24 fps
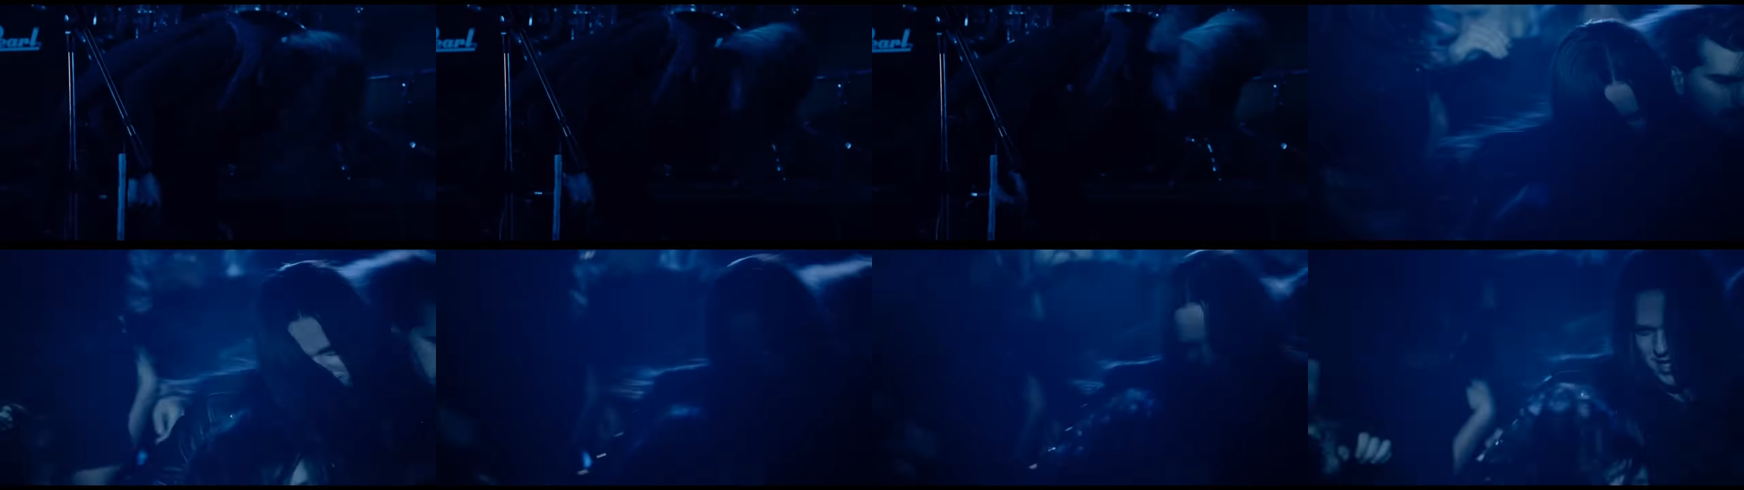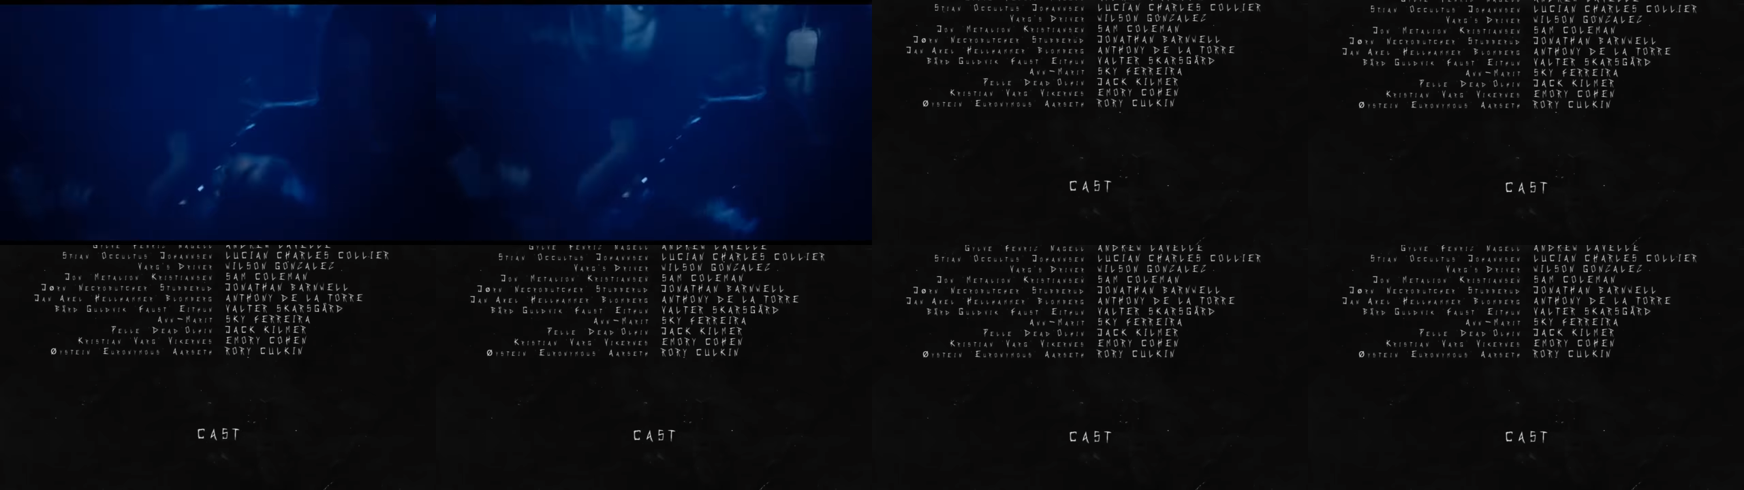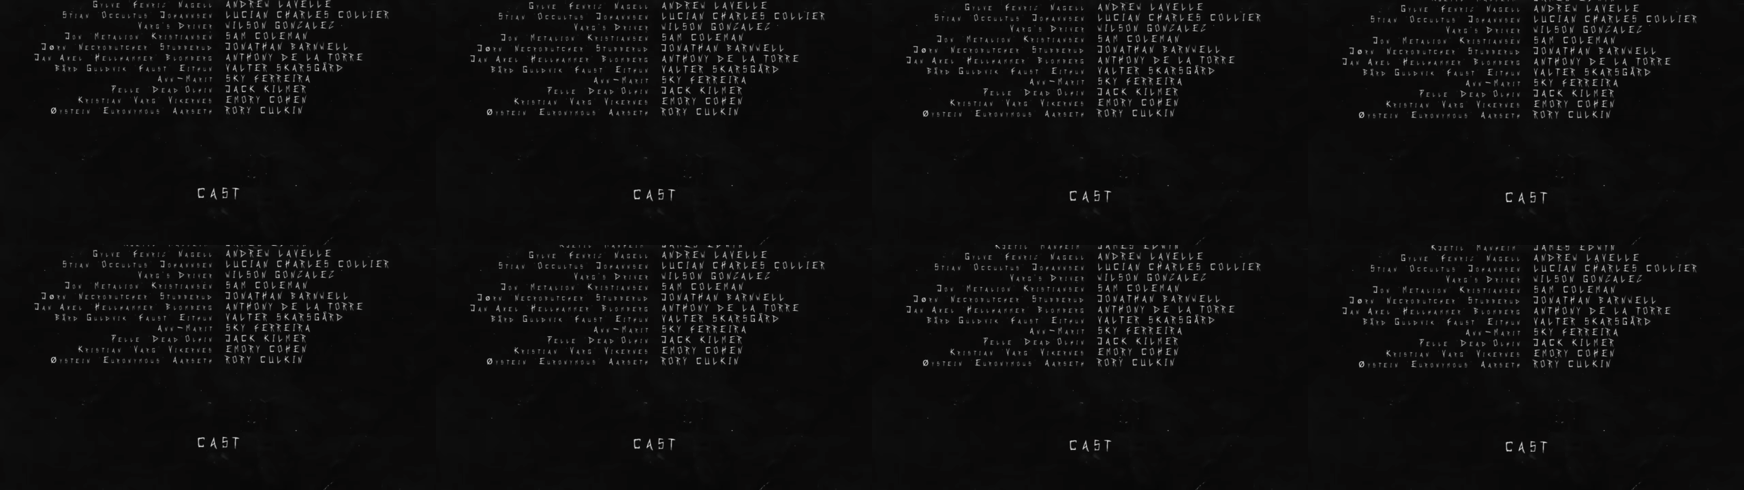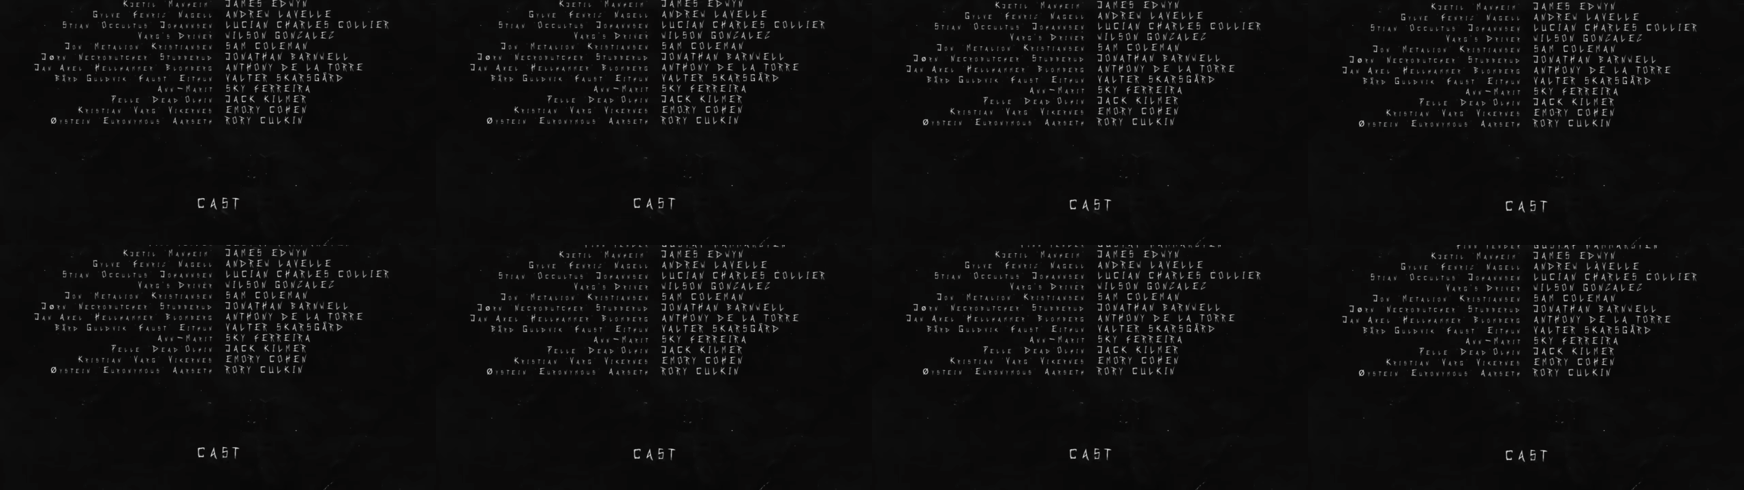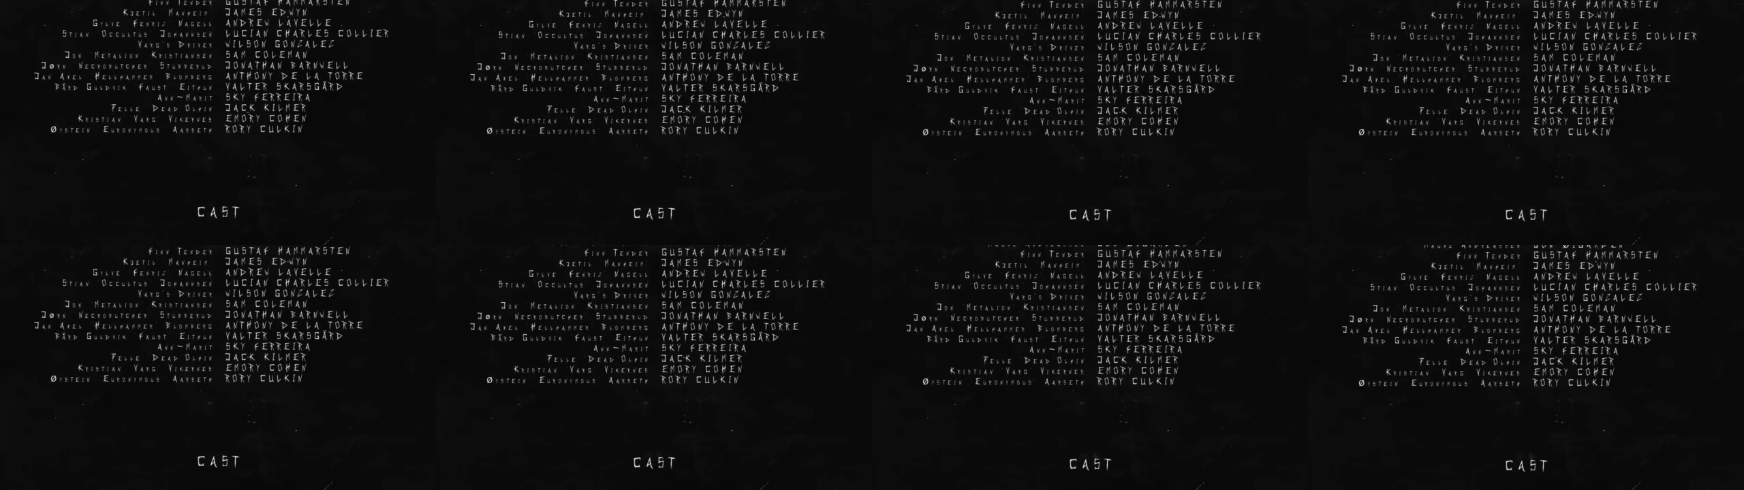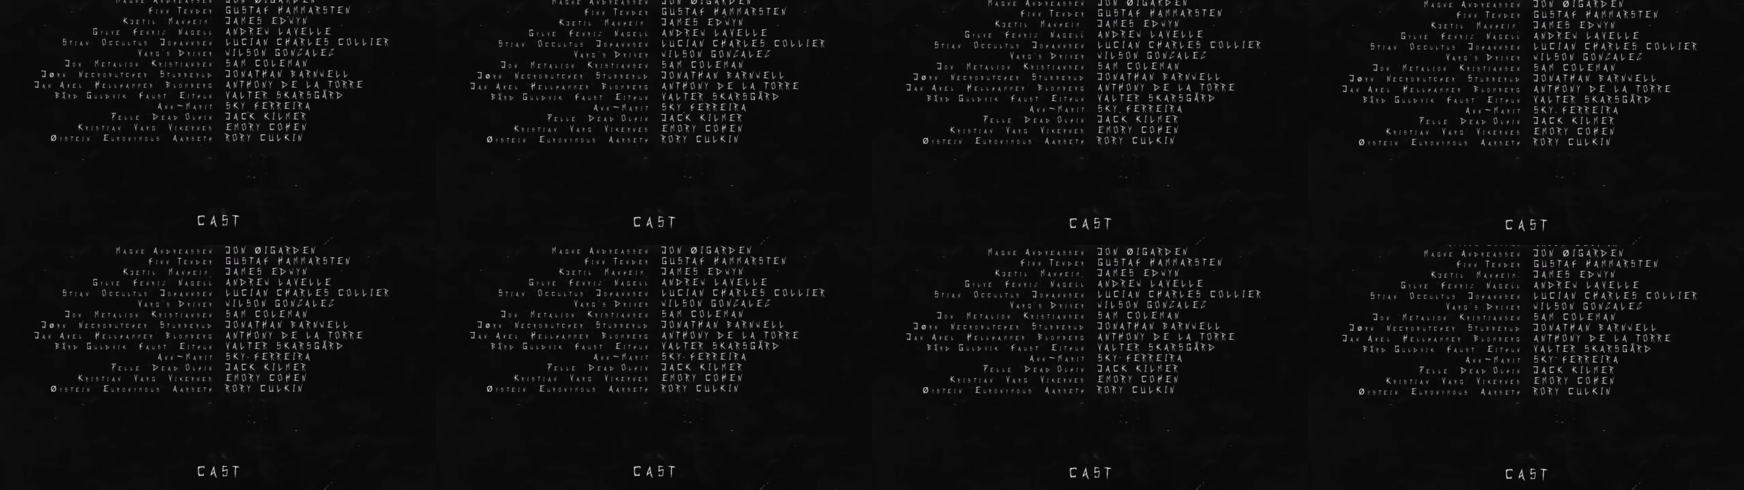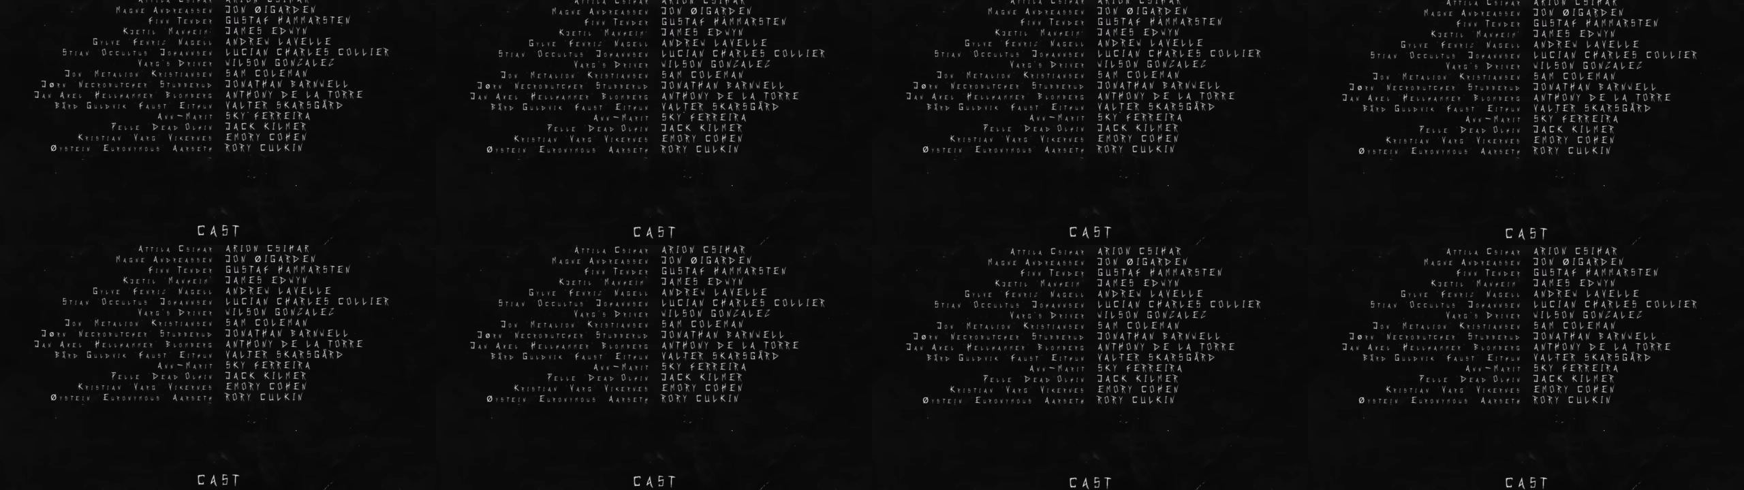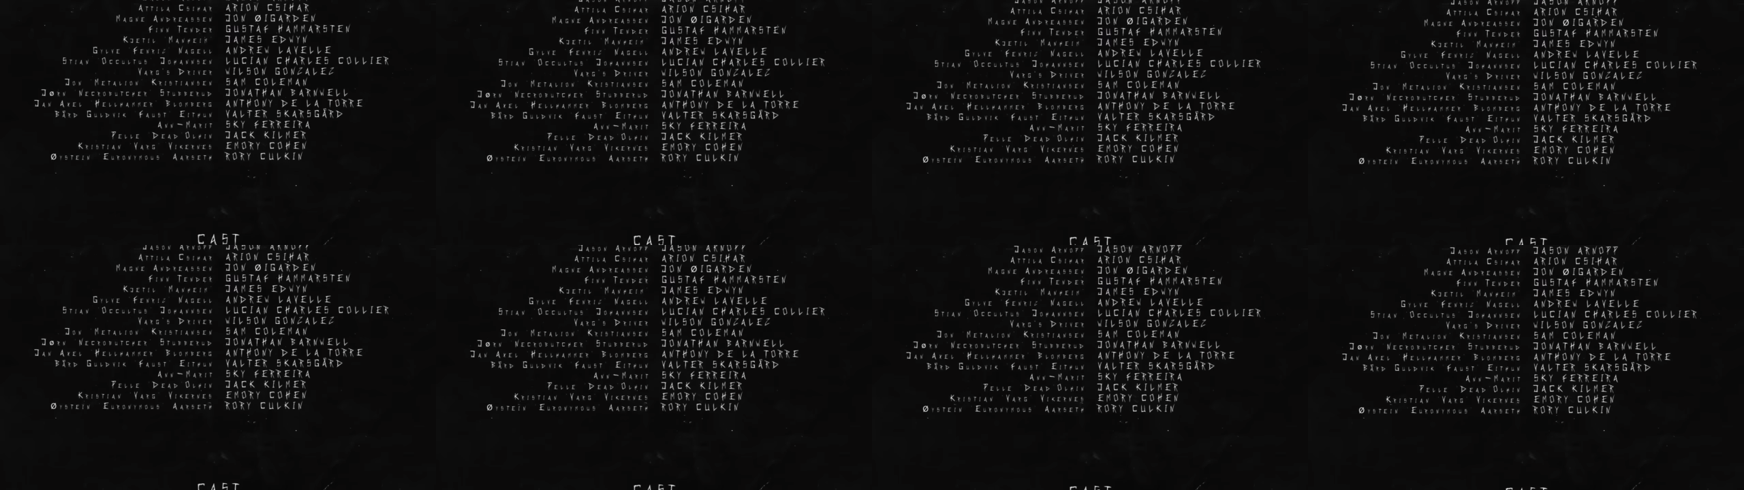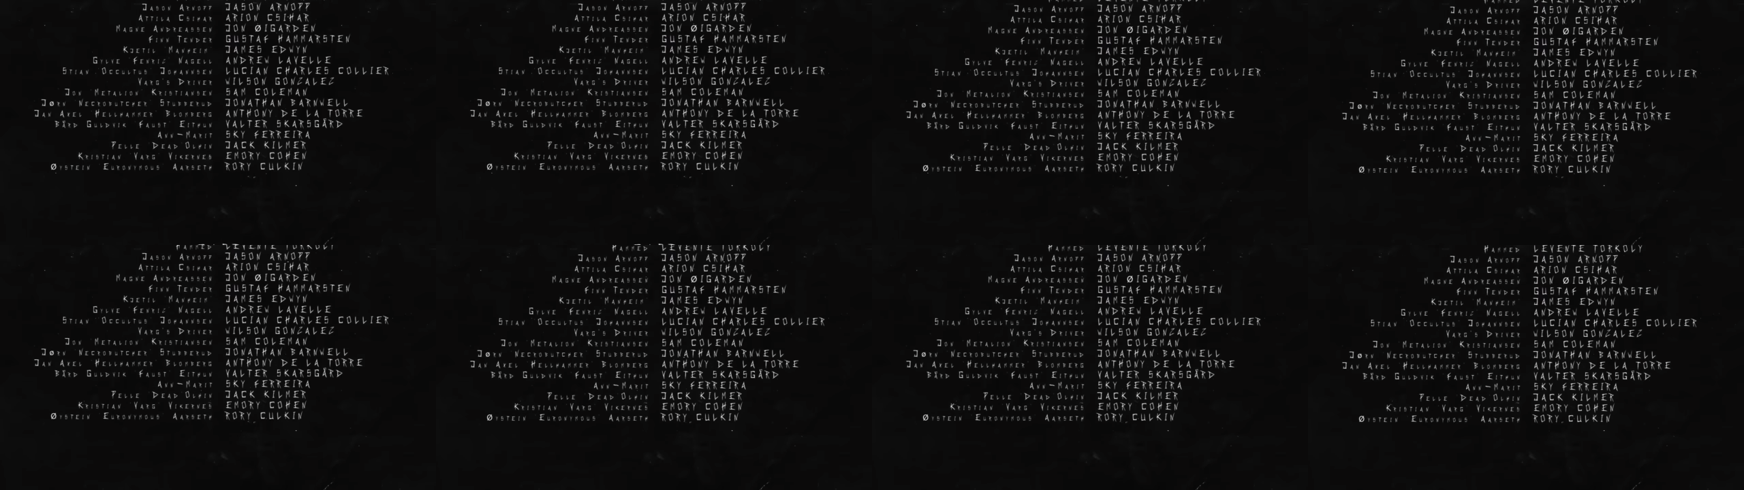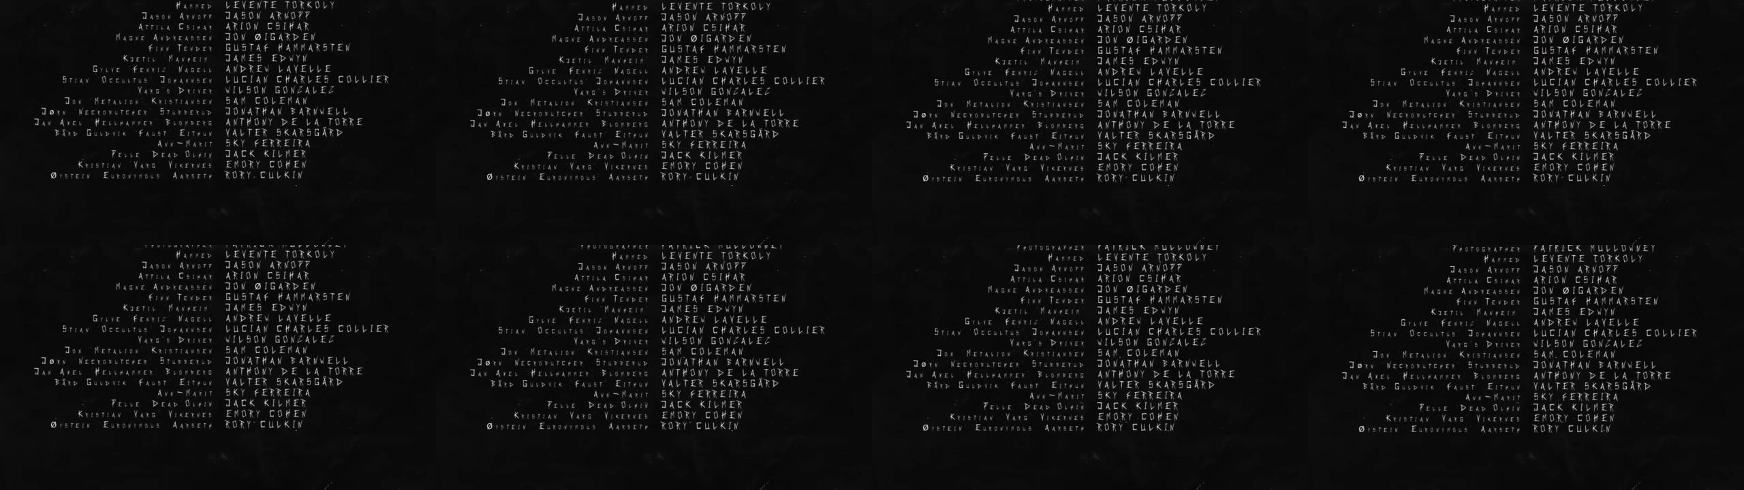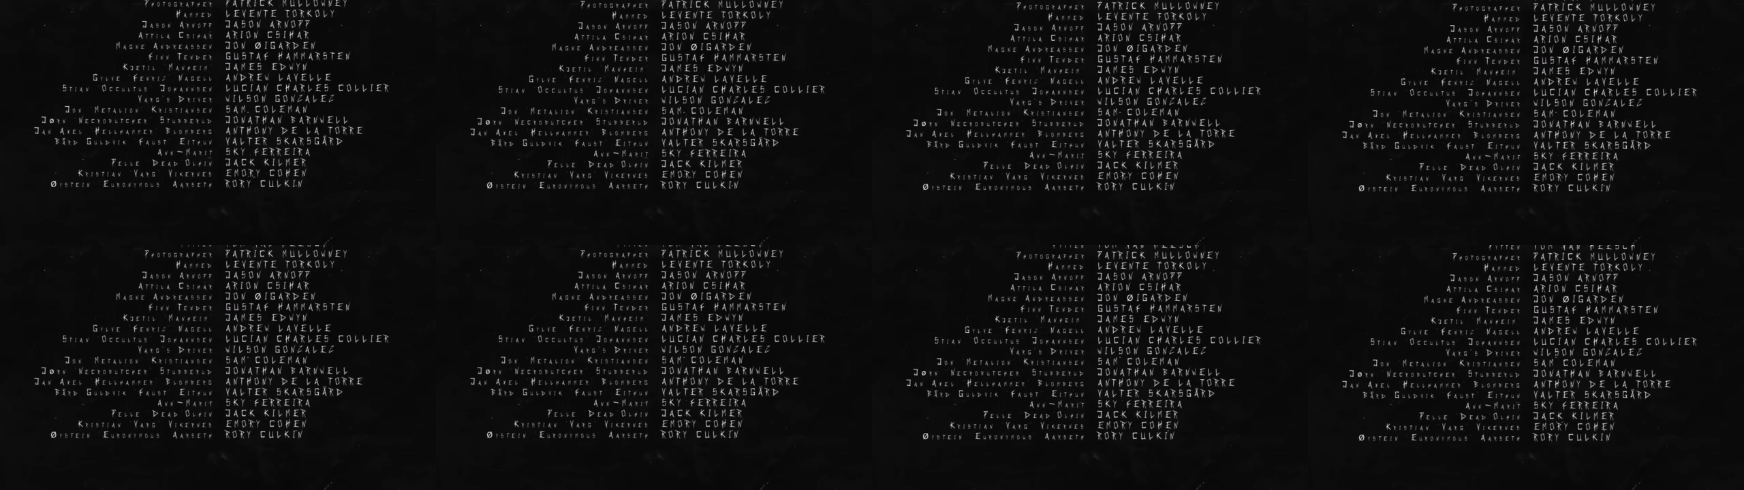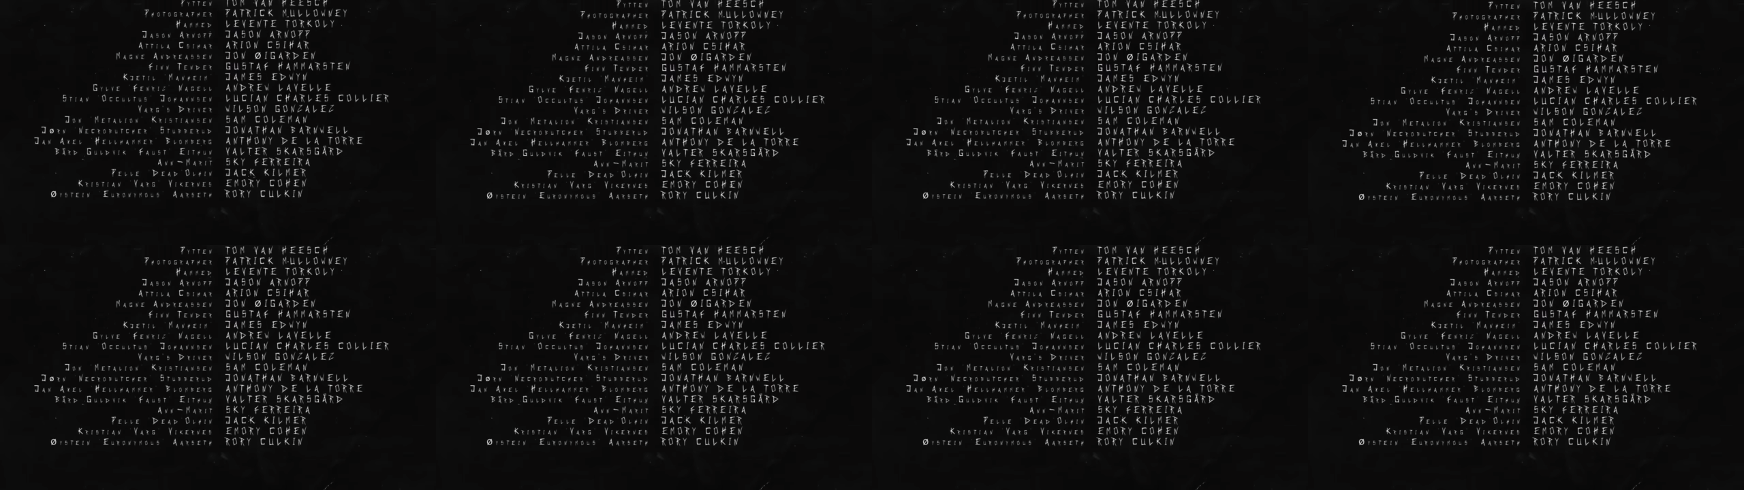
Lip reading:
Nobody's mouth can be seen.